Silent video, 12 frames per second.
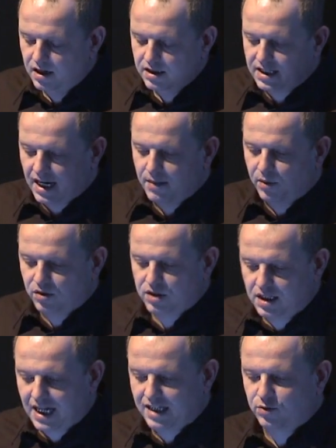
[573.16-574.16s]
tables
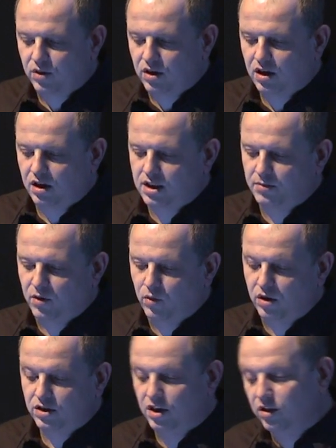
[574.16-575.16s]
and that's what the customer
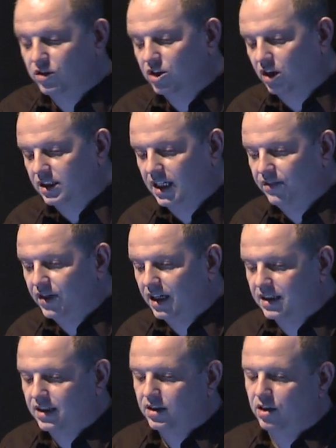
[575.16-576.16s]
wants, and you start
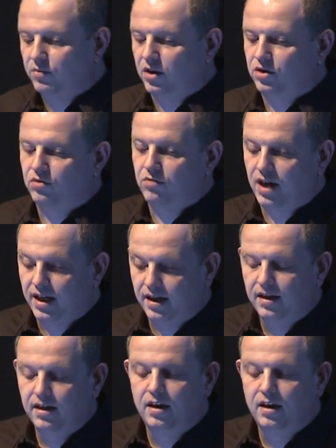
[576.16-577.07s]
deviating too much already,